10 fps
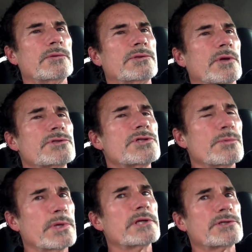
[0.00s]
don't you
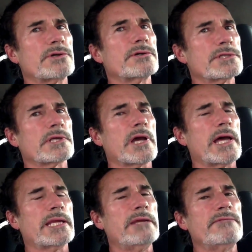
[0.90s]
want to turn to
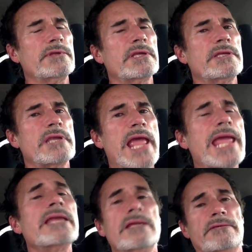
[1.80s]
God? Even the
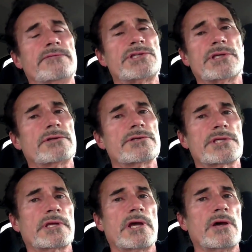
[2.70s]
natives years
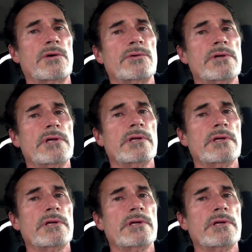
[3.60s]
ago,